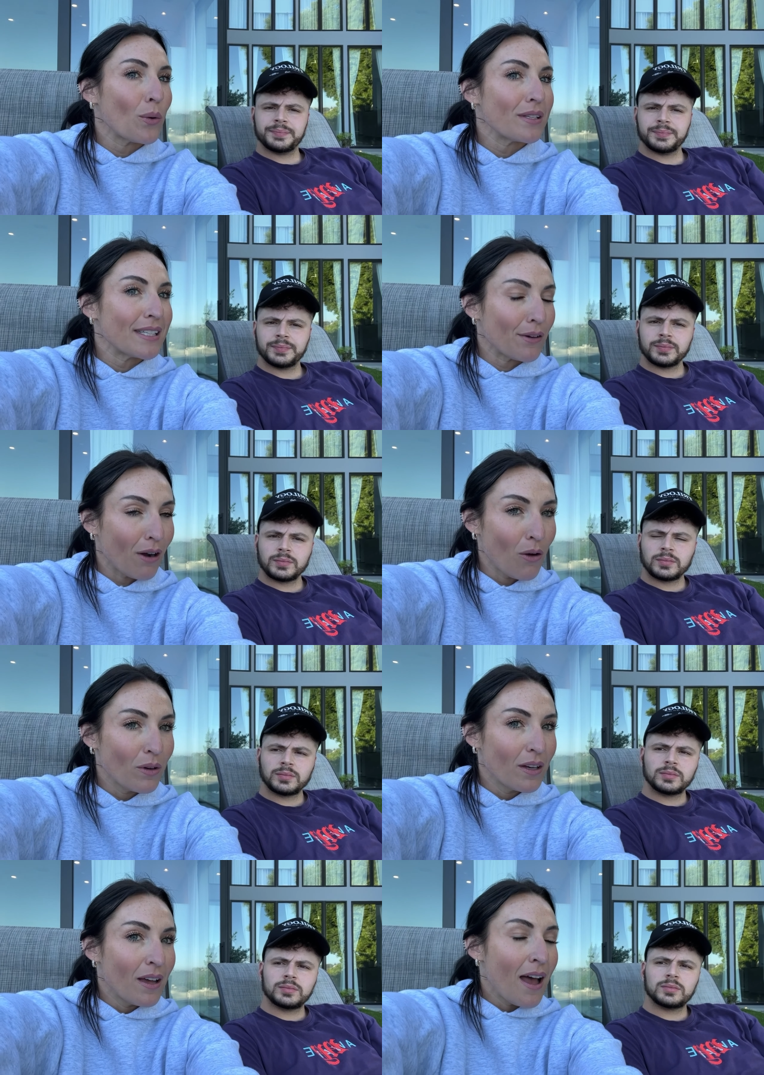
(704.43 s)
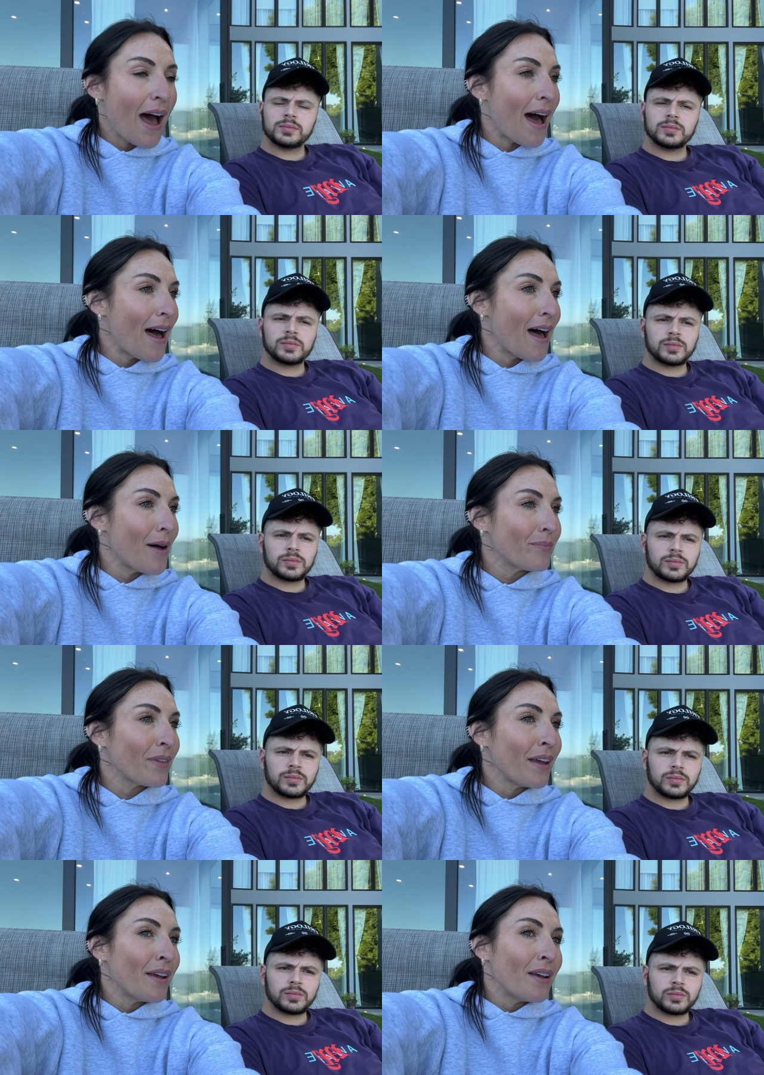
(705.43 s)
Speaker 1: to zero. How
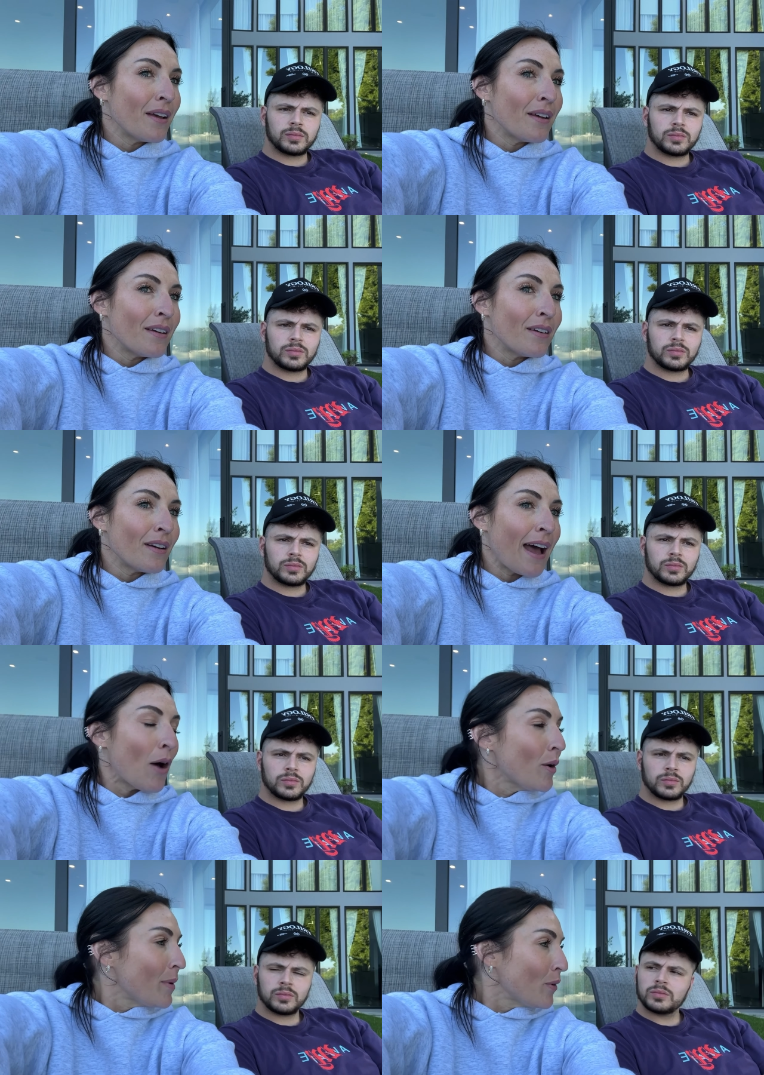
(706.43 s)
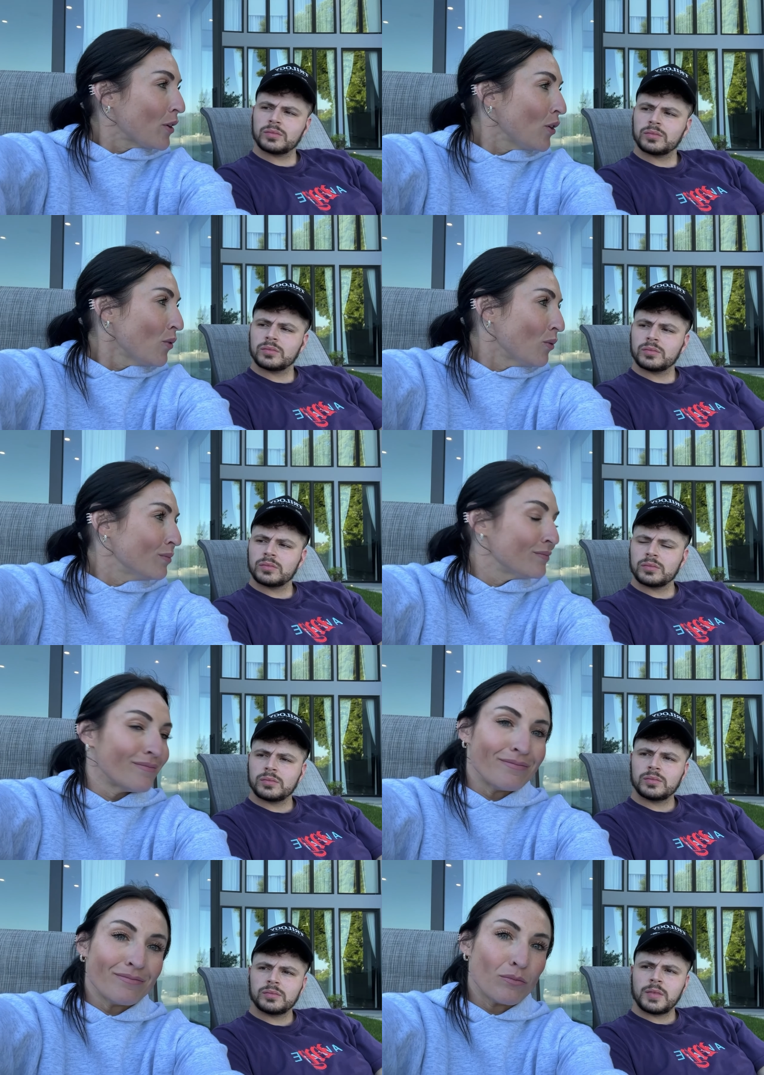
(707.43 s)
about you?
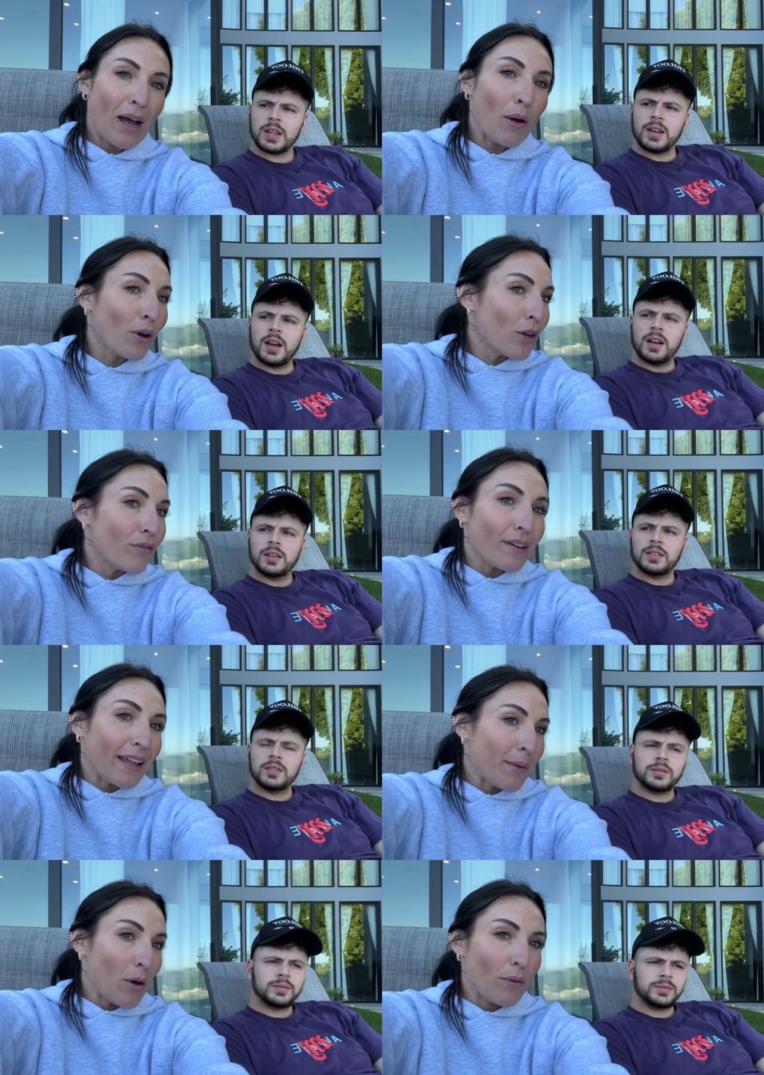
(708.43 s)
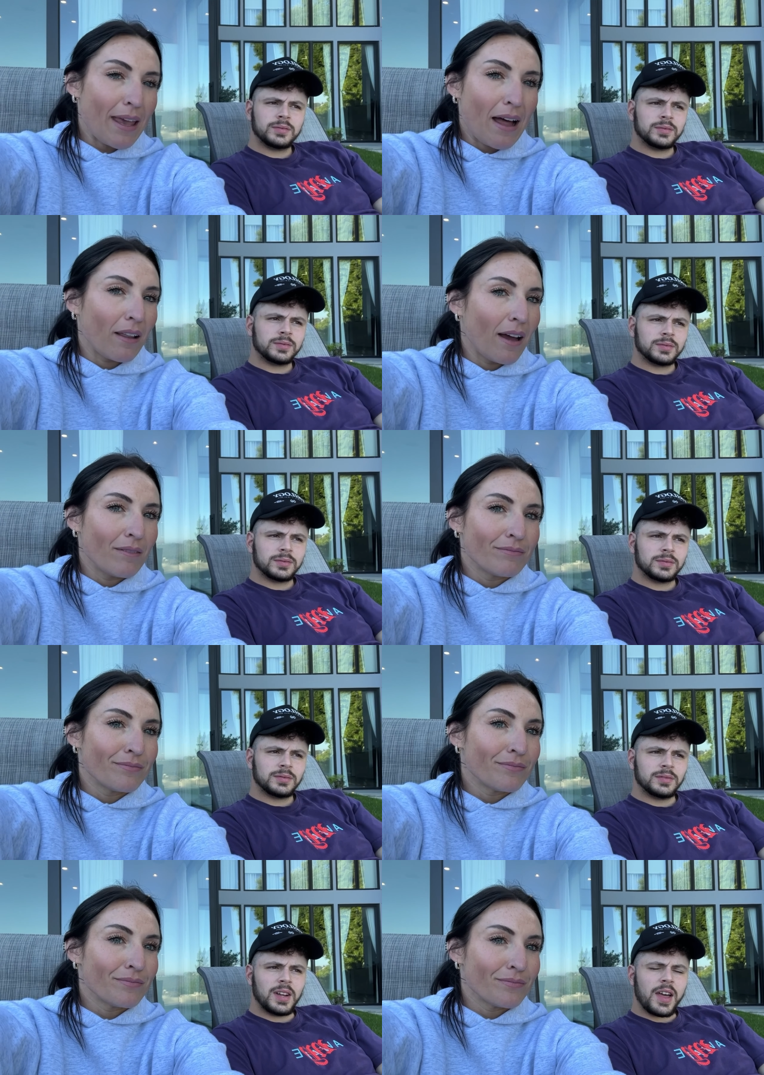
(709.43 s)
How are you feeling about Gala?
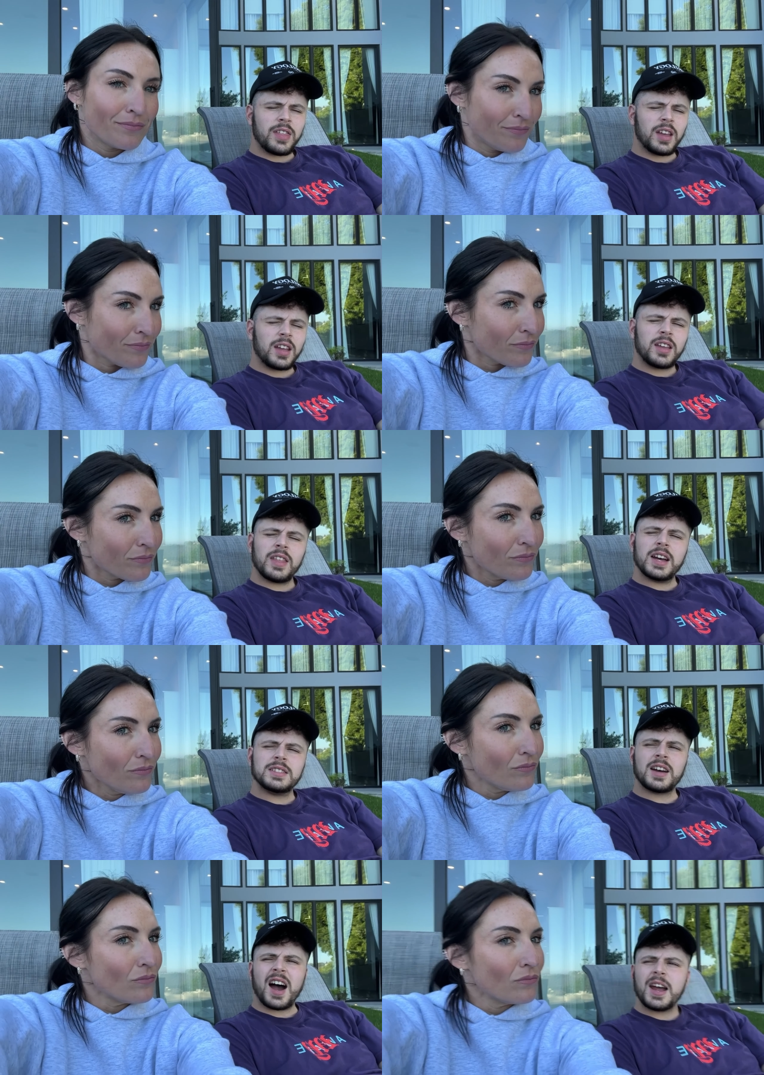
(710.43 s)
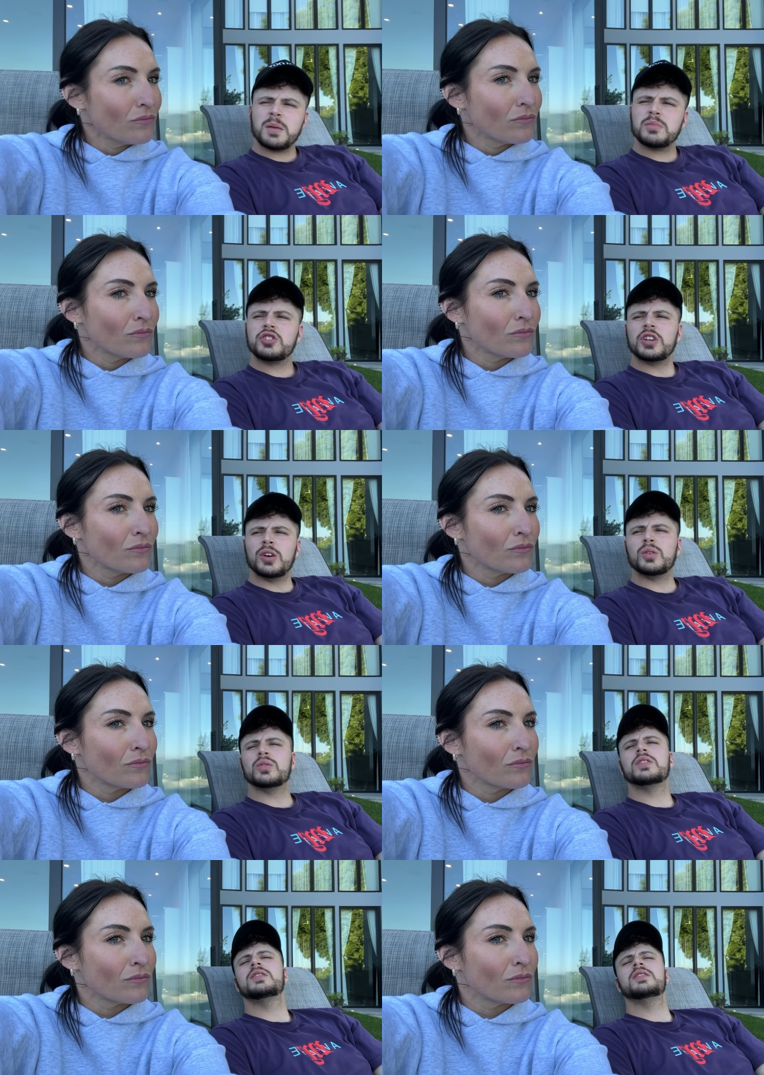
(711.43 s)
Speaker 2: I think that time
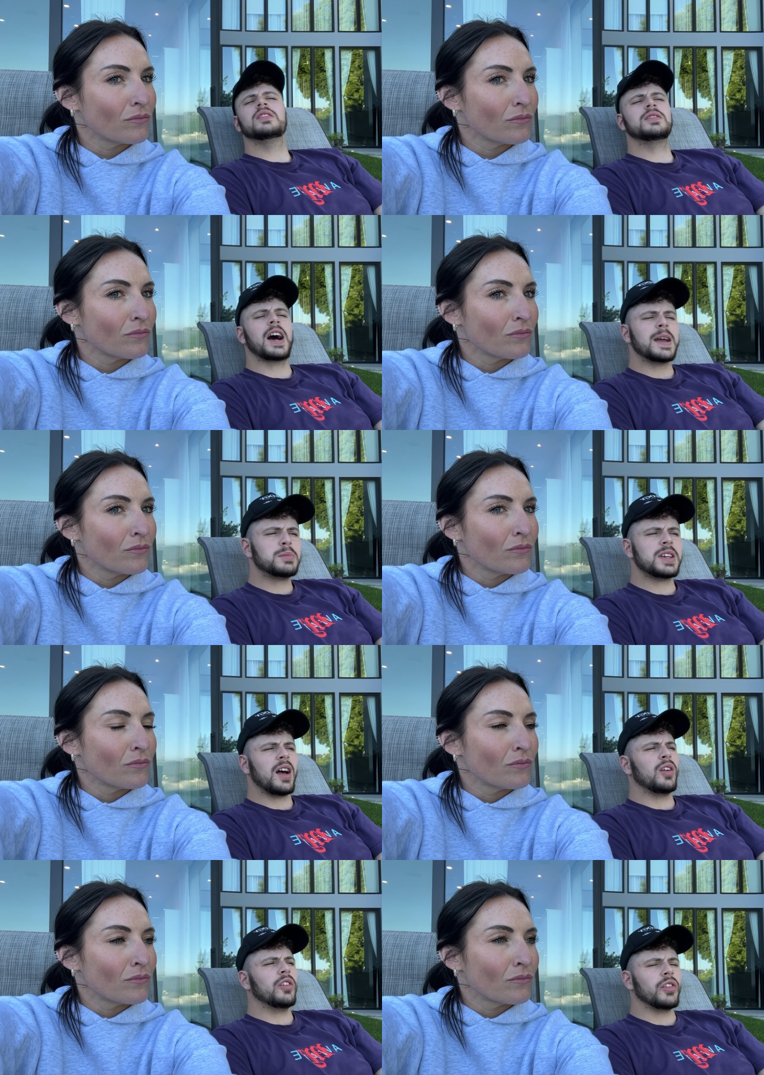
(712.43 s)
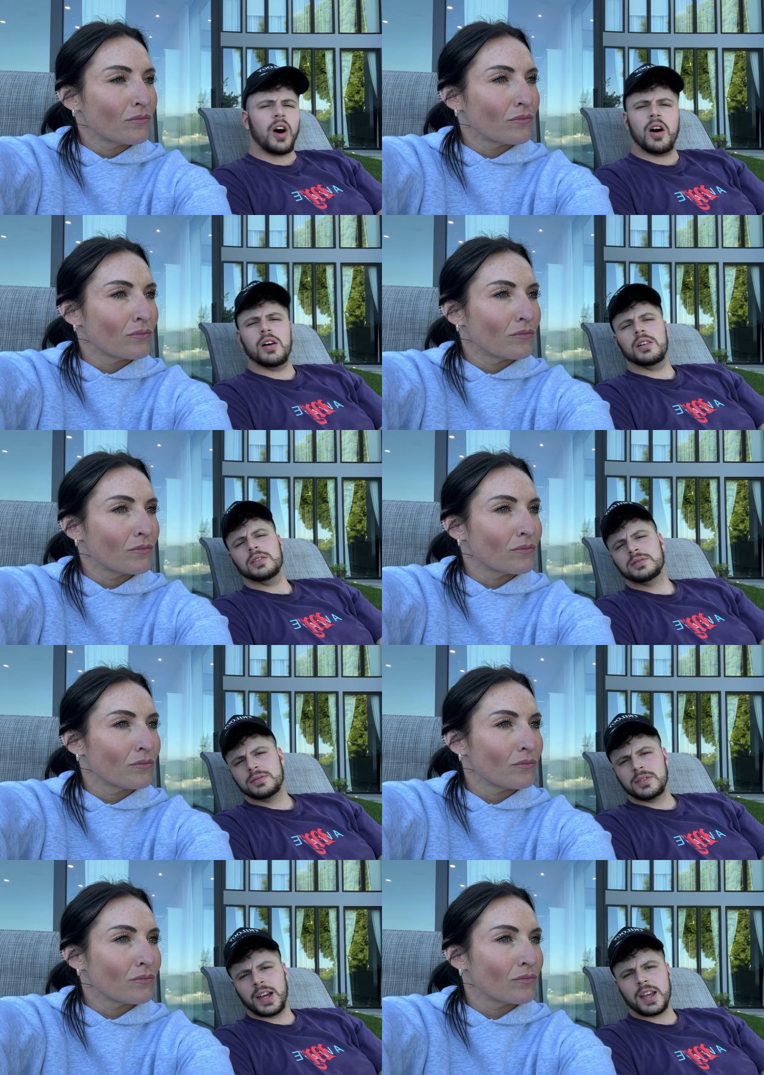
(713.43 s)
tells all.
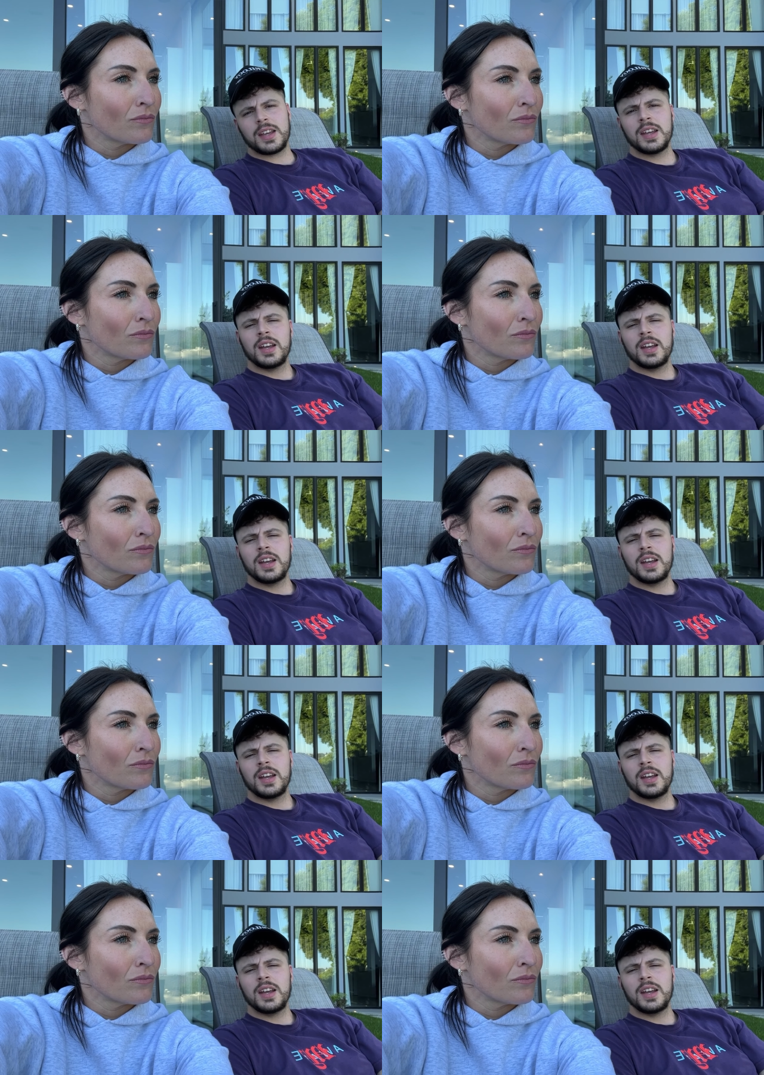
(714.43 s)
Like,